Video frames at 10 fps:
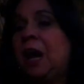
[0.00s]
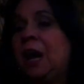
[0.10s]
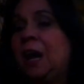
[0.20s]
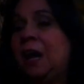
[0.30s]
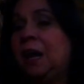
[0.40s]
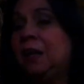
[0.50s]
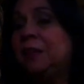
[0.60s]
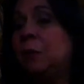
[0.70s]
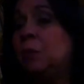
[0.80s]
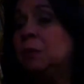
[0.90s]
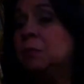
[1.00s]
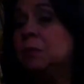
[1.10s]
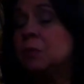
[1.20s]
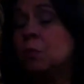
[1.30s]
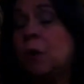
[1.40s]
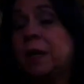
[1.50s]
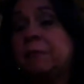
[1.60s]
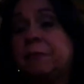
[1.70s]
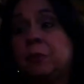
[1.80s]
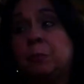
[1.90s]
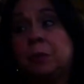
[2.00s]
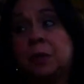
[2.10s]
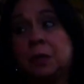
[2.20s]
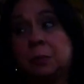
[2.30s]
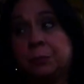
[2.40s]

Uh, there were quite a few political